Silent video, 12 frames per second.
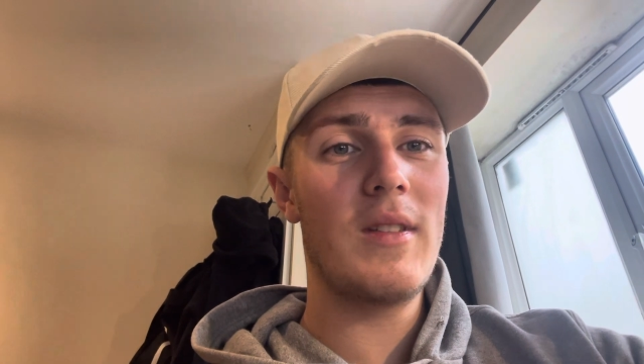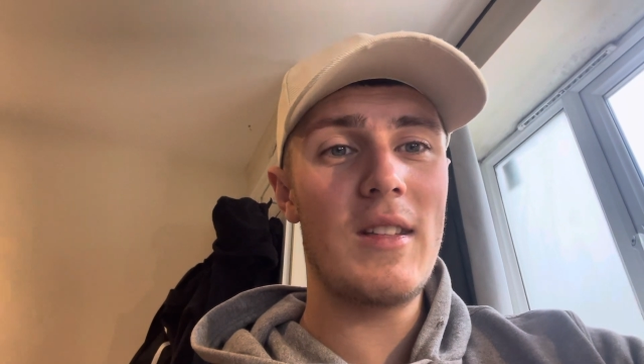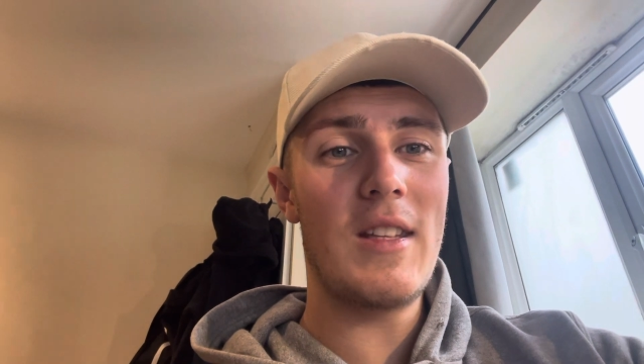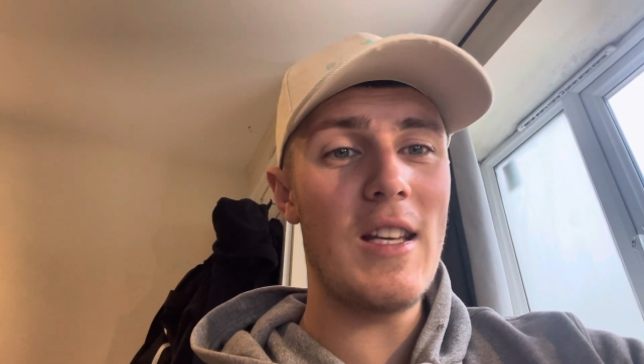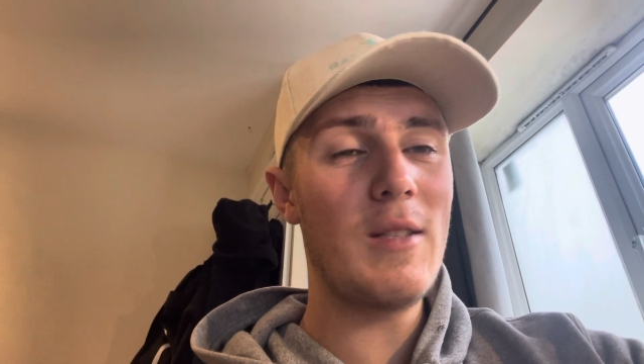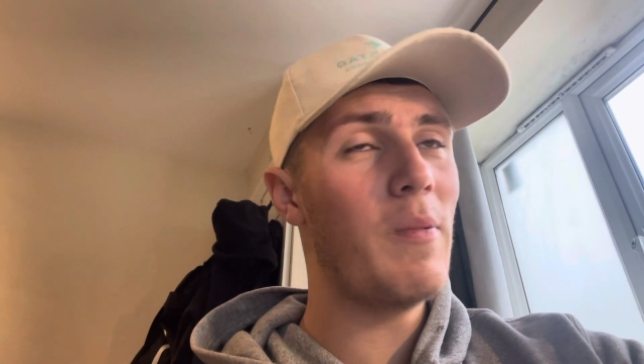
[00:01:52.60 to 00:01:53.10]

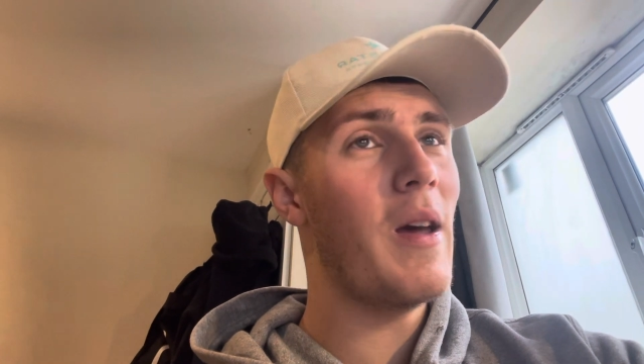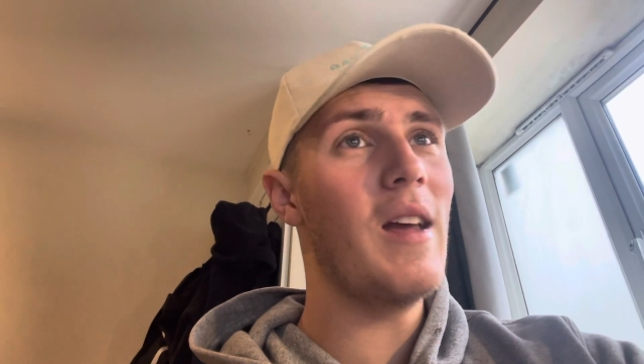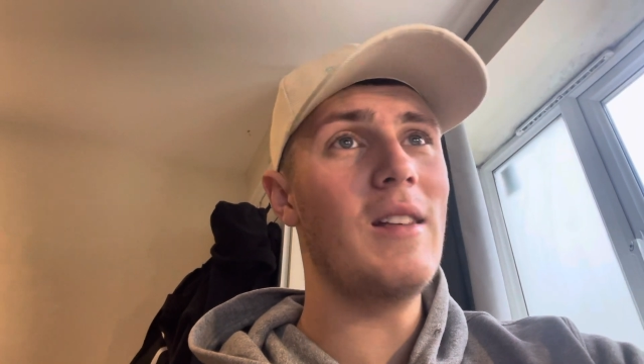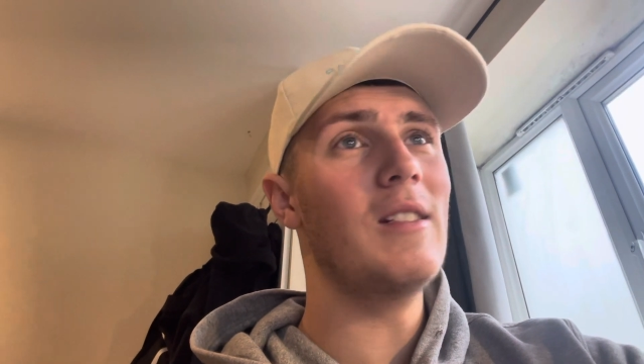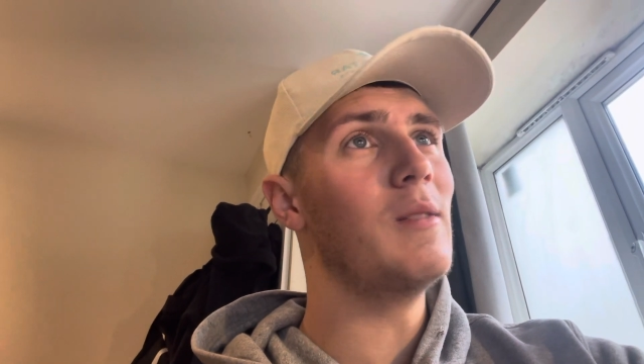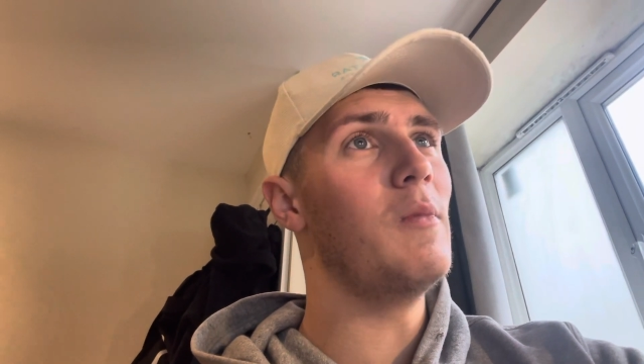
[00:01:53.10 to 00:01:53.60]
This
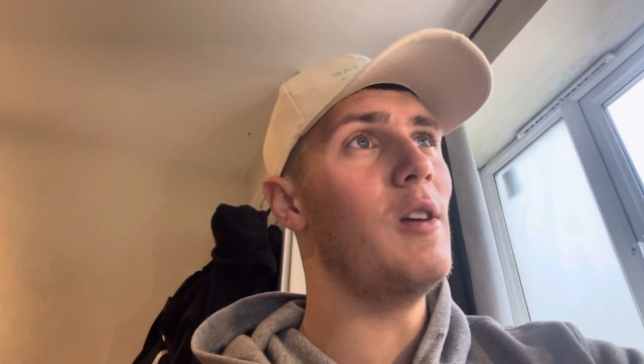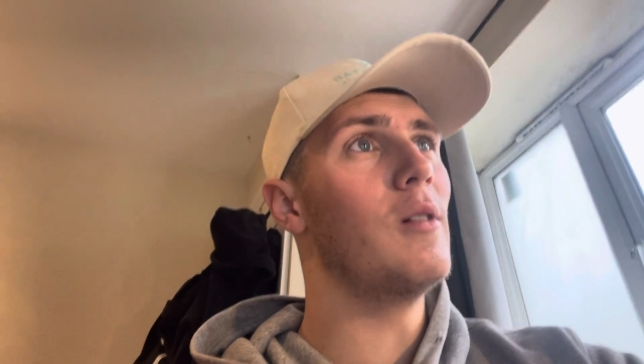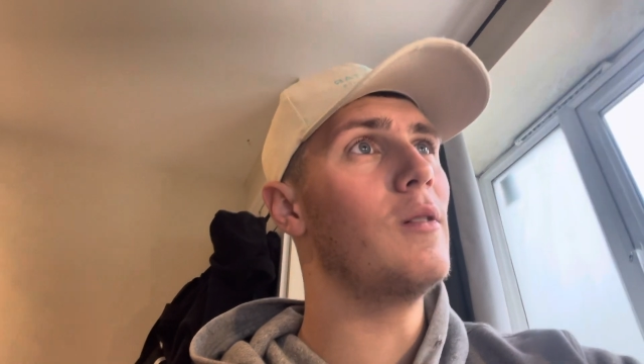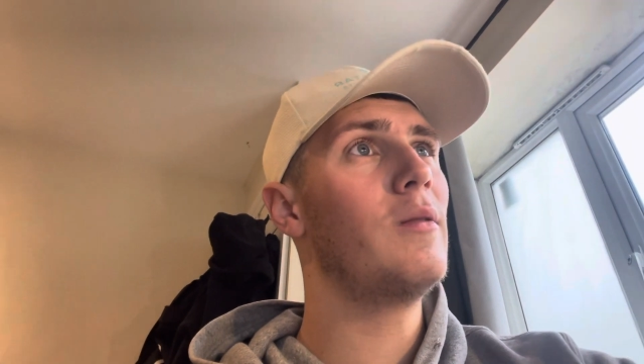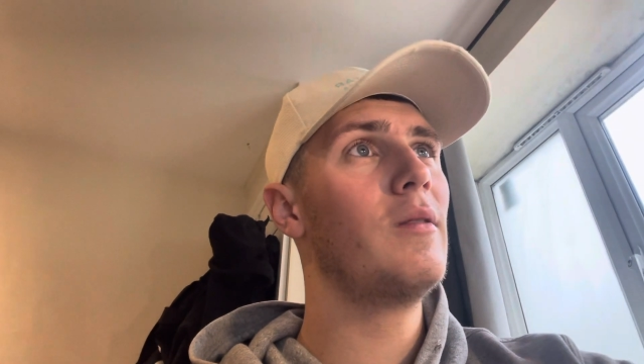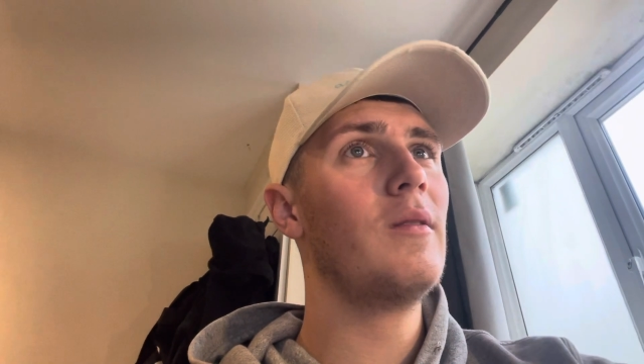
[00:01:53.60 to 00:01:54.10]
pisses me
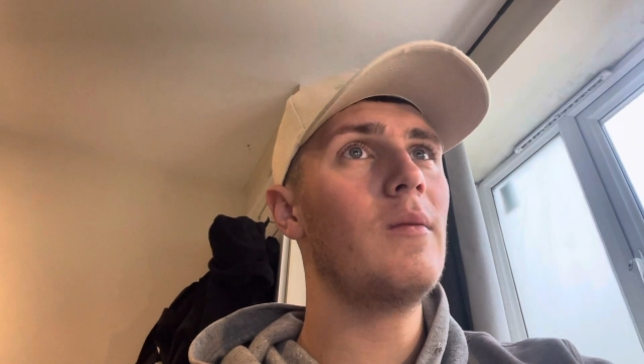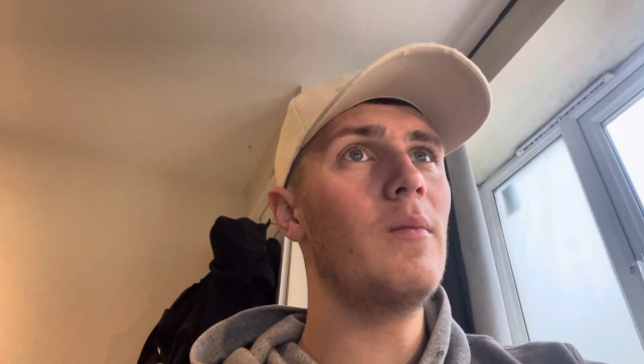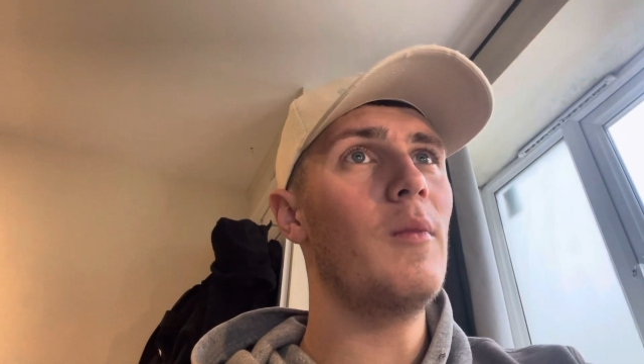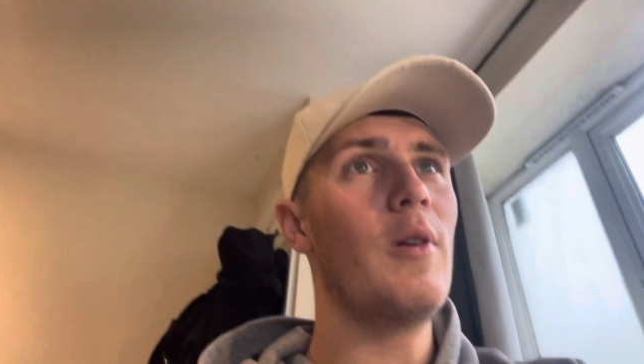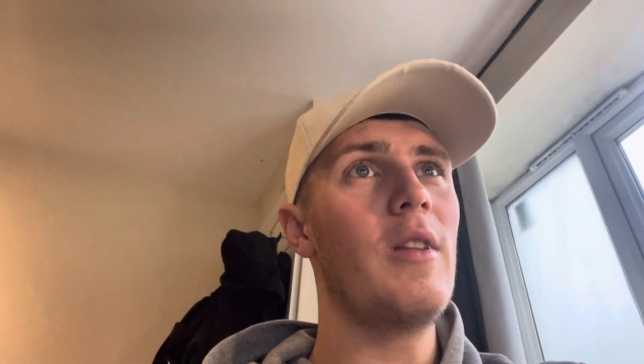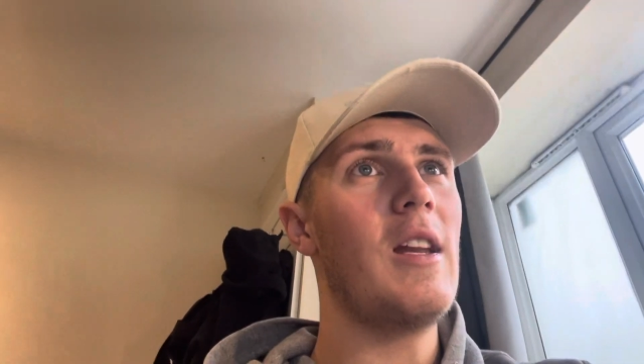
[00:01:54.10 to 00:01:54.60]
off
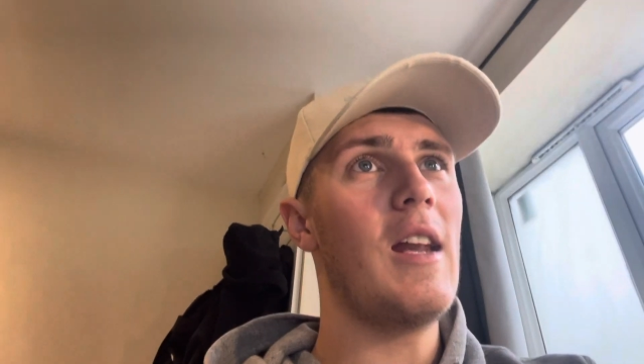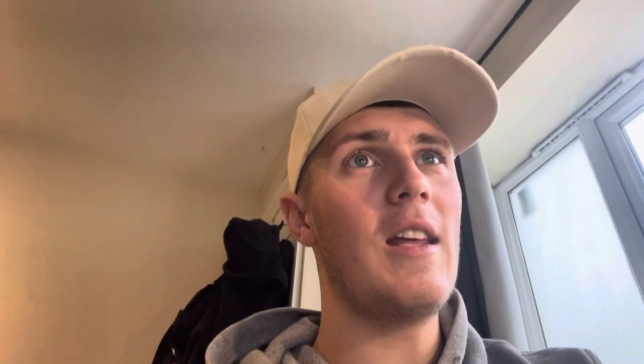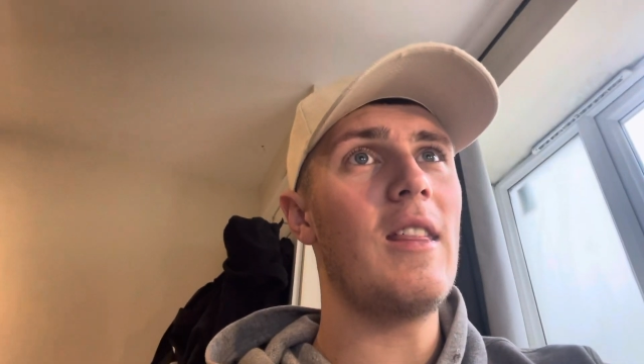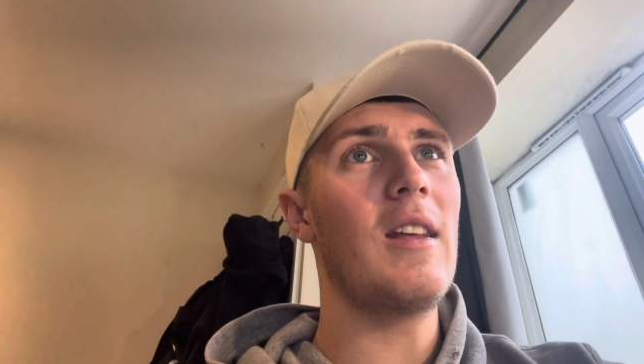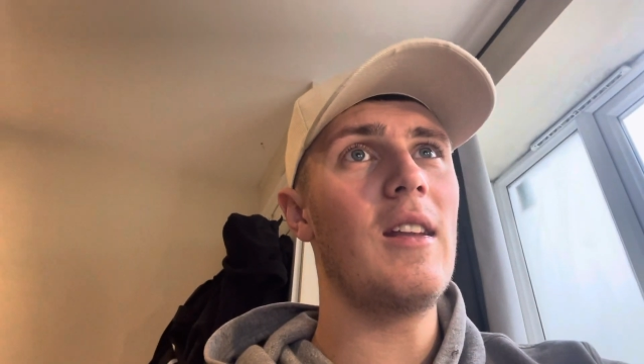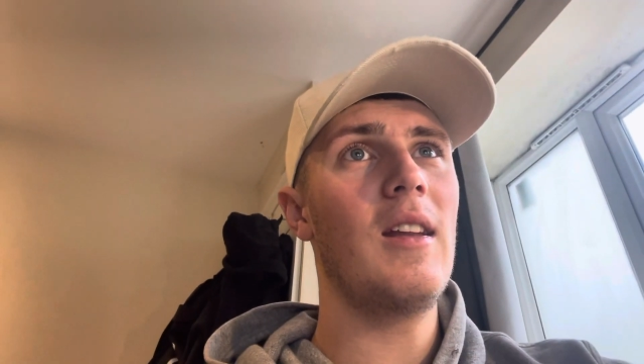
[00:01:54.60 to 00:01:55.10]
more than
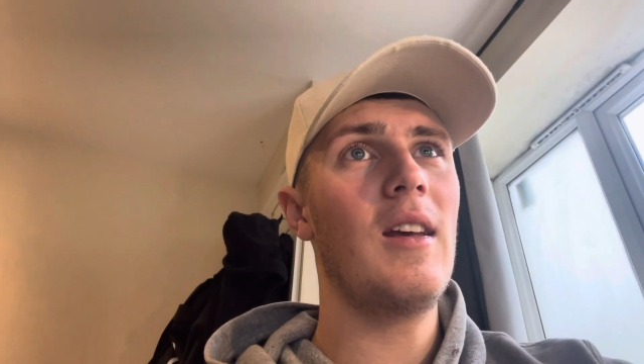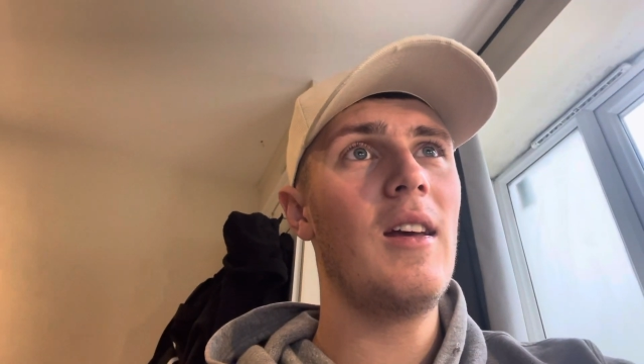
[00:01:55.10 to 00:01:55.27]
anything.